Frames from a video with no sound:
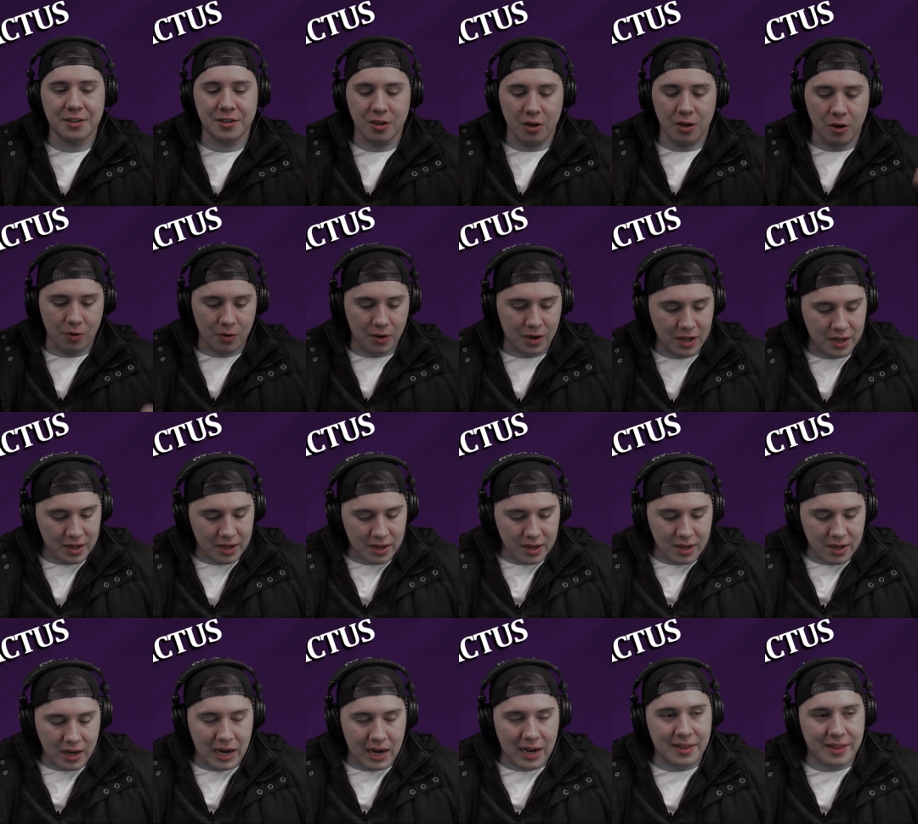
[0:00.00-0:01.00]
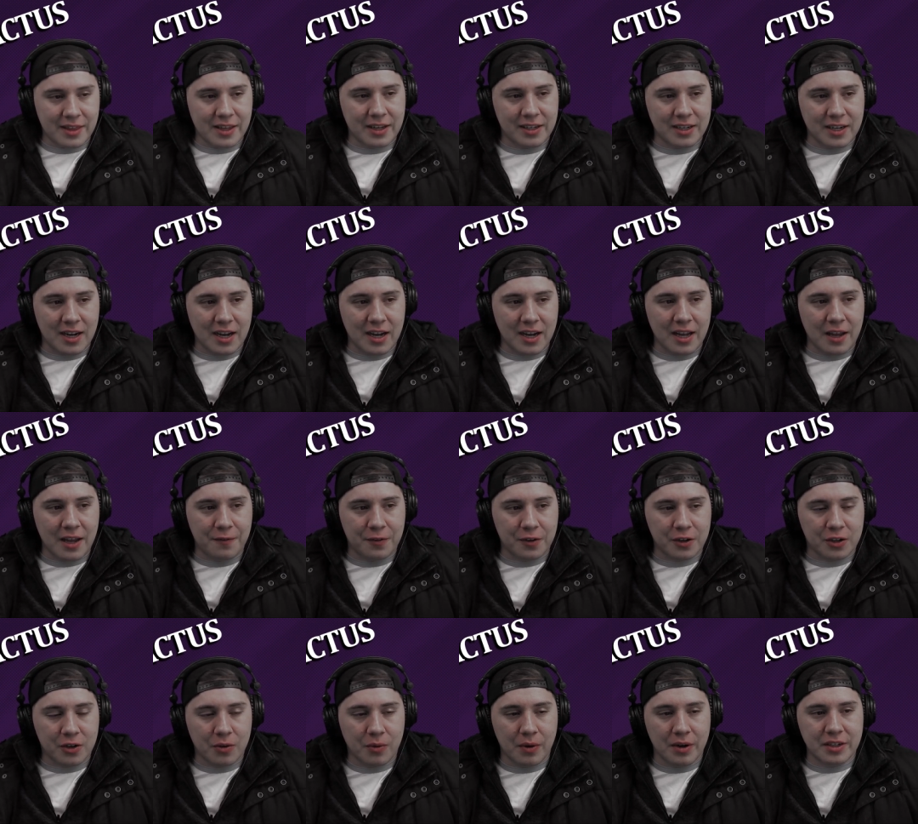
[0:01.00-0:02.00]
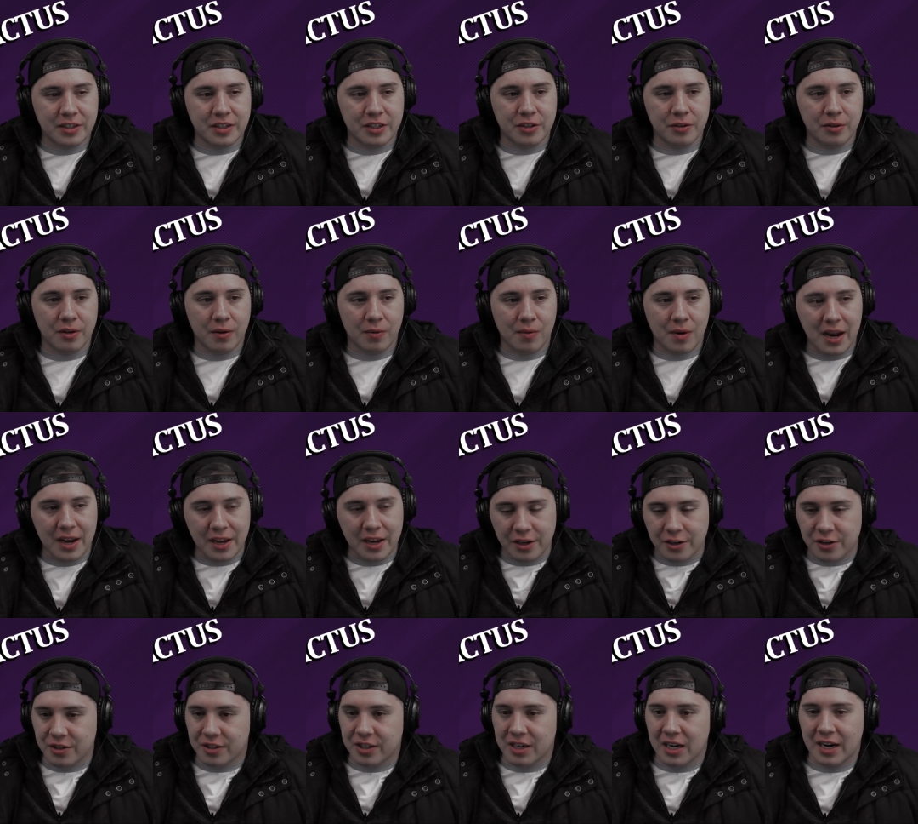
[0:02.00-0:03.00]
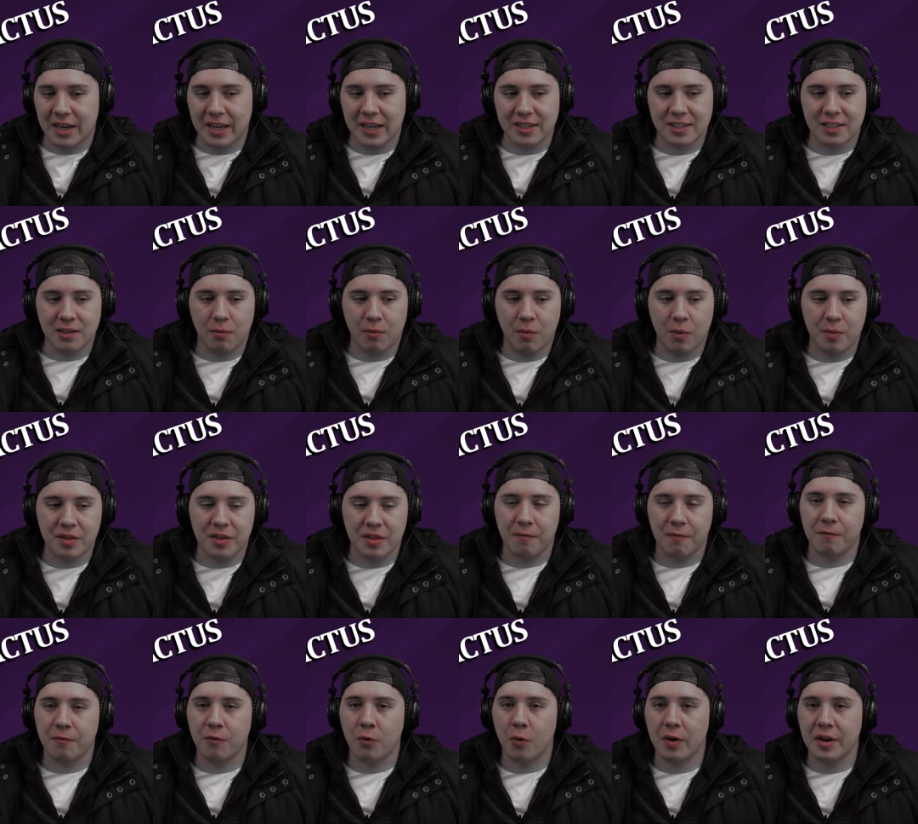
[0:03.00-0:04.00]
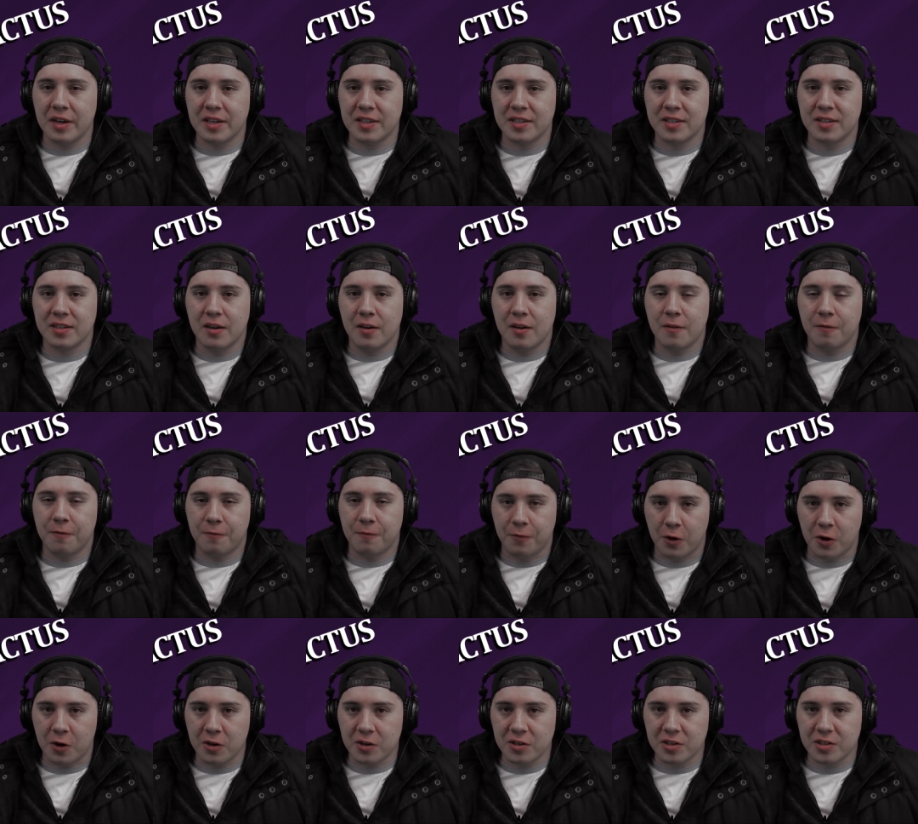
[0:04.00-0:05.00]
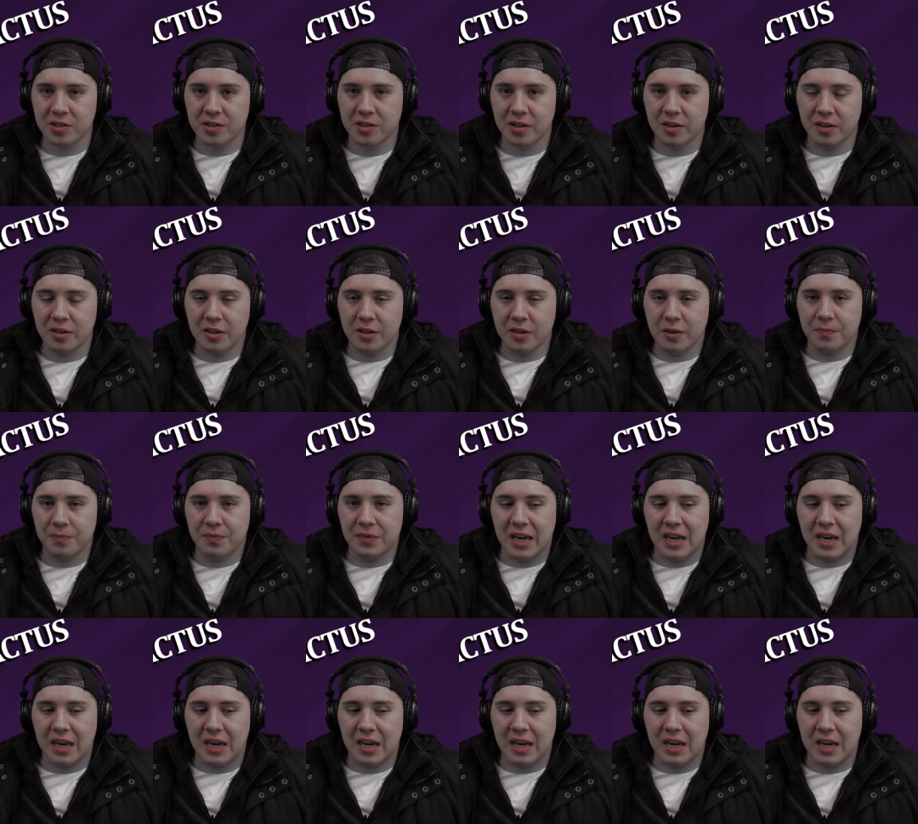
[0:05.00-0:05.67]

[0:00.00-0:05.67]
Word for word: and so I think uh, if you're going to do it right, you just got to get someone with a voice first